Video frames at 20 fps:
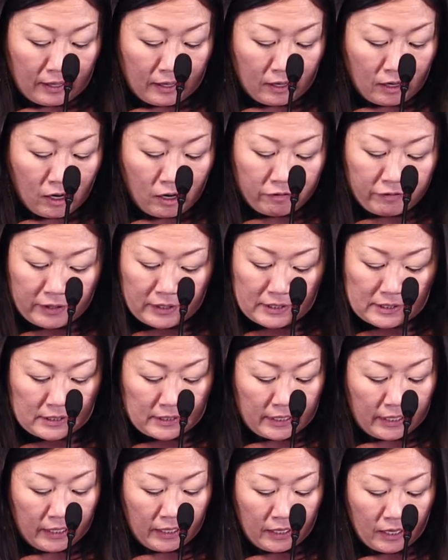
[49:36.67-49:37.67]

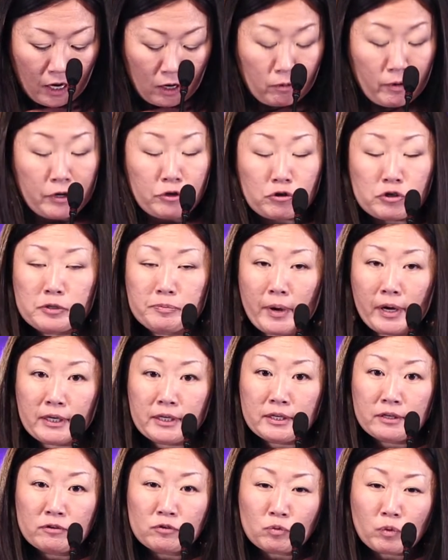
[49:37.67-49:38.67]
Obviously, our
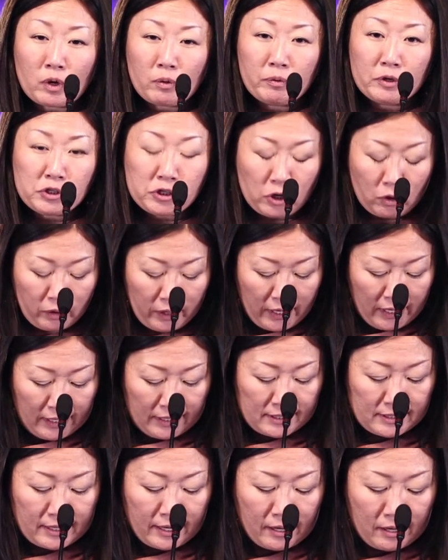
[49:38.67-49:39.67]
retrospectives, where we
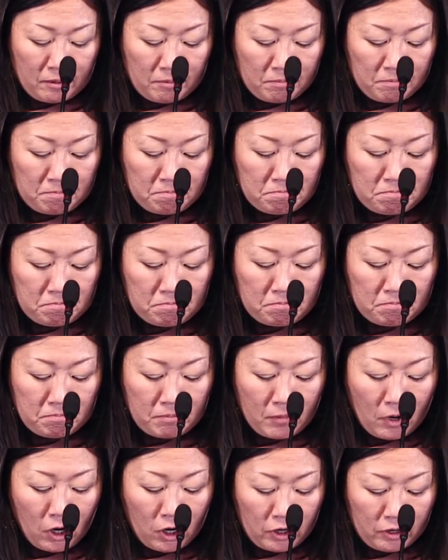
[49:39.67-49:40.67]
showcase
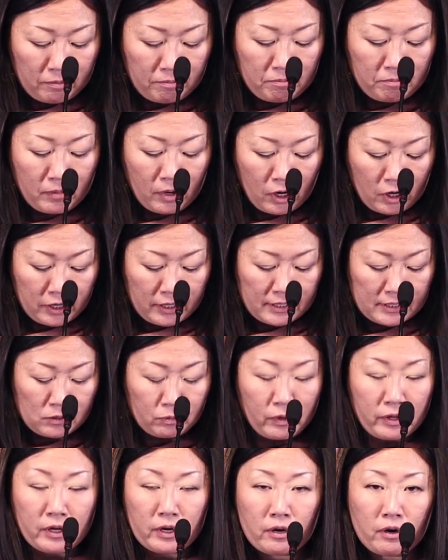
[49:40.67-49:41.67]
artists
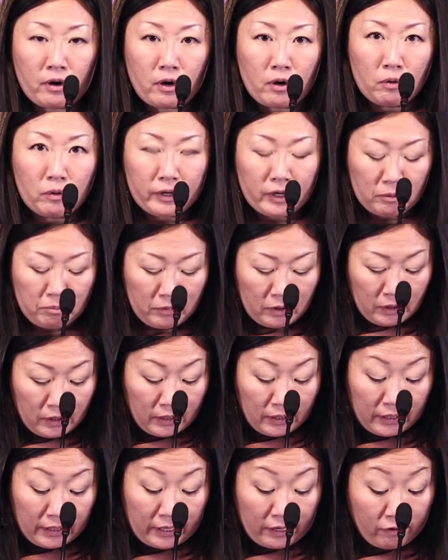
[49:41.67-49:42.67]
within our own
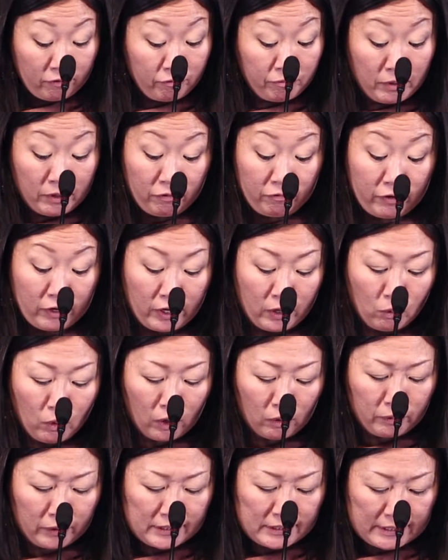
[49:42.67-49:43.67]
community, have been very
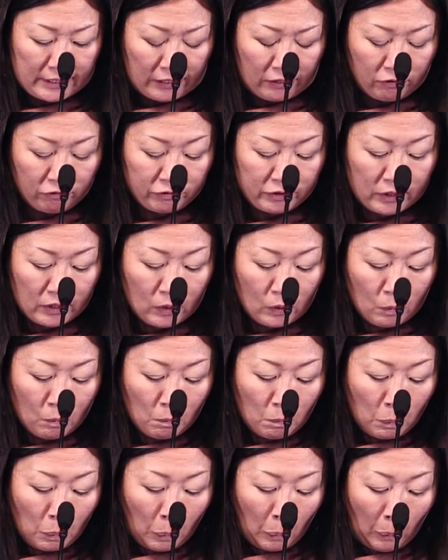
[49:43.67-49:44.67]
well received.
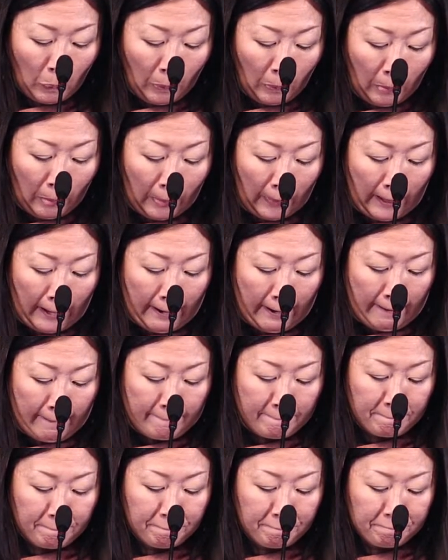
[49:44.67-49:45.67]

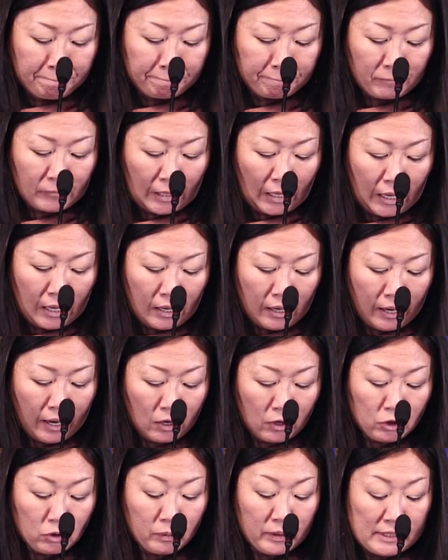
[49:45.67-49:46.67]
How
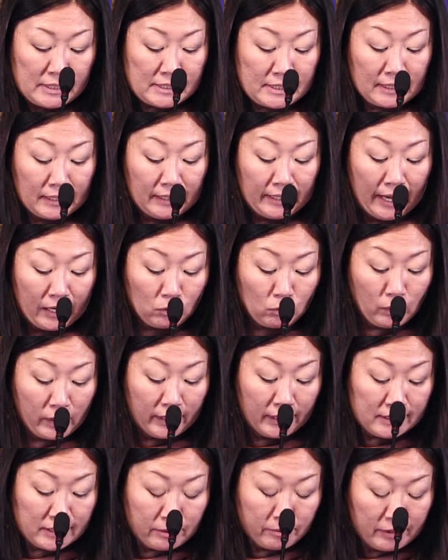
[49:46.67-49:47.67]
do we select what
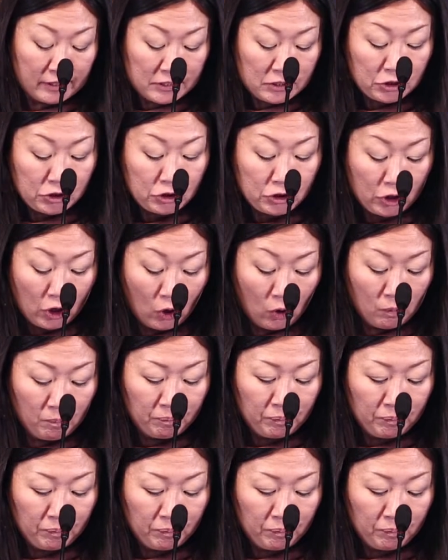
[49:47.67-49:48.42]
exhibits to show?